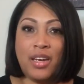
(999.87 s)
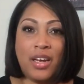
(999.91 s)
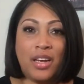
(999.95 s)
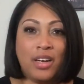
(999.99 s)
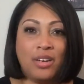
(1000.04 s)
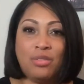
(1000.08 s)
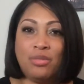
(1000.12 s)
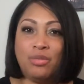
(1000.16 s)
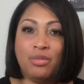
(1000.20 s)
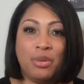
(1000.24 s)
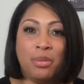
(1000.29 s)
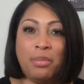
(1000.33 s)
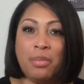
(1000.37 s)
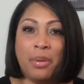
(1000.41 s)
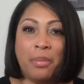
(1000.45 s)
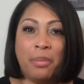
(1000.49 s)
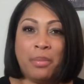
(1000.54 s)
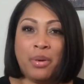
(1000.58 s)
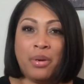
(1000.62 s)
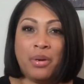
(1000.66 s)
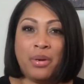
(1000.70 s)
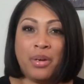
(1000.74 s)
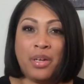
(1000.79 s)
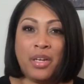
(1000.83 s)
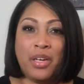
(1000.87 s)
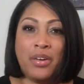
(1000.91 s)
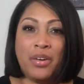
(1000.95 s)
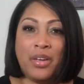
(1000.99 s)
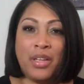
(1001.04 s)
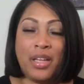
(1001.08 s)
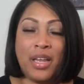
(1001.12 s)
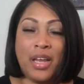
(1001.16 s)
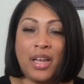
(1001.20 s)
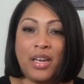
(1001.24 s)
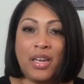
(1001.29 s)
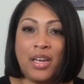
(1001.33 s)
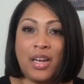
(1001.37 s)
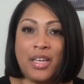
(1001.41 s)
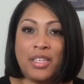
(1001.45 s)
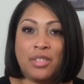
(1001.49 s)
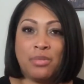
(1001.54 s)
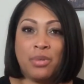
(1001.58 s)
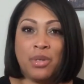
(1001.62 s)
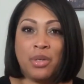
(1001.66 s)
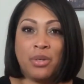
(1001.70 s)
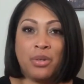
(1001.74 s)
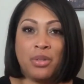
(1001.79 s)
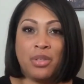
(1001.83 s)
I don't remember hearing that
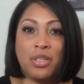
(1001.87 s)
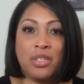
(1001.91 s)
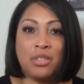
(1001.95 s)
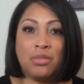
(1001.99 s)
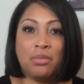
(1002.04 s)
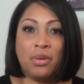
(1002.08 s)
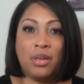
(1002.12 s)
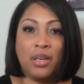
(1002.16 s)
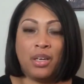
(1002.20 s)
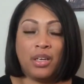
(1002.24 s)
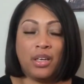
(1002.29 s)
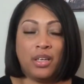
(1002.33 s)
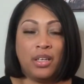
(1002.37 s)
last week or this week.